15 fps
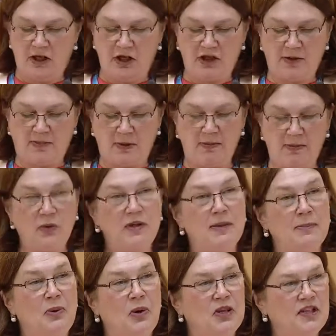to promote the
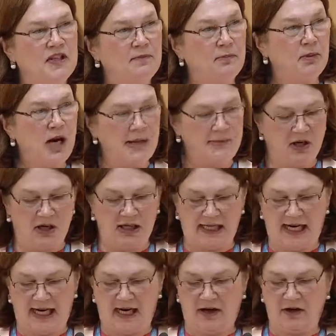importance of primary
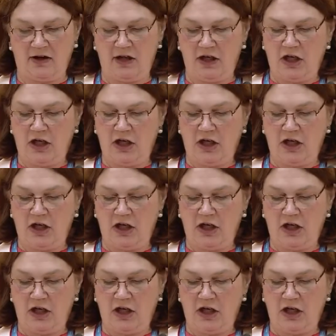care,